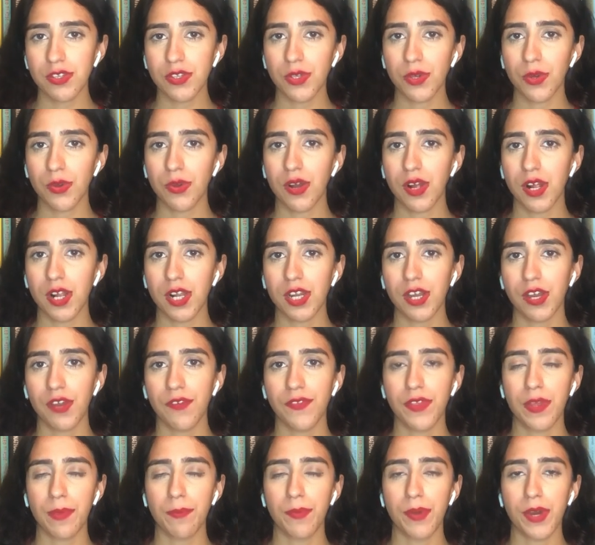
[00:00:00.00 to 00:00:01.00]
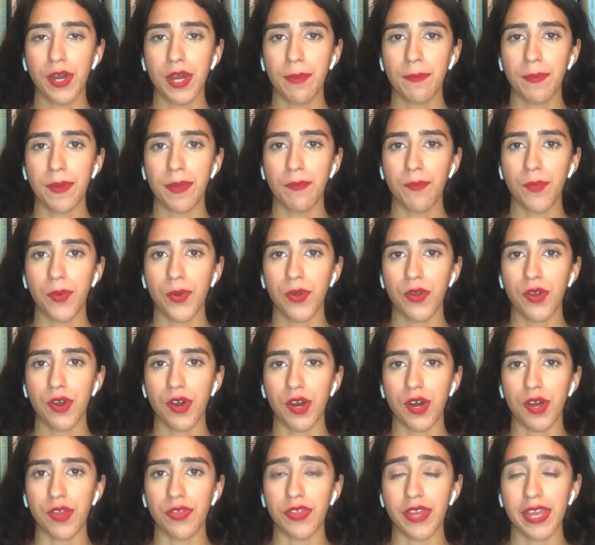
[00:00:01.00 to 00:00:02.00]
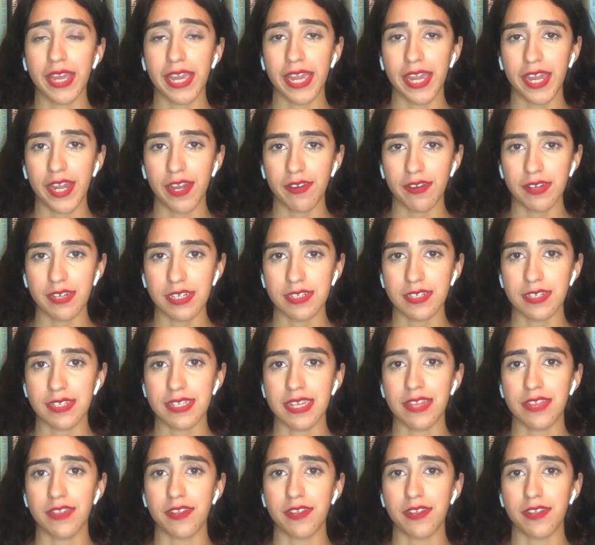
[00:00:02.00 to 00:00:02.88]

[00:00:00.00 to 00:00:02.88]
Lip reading: so-called, of the book, but more on the characters and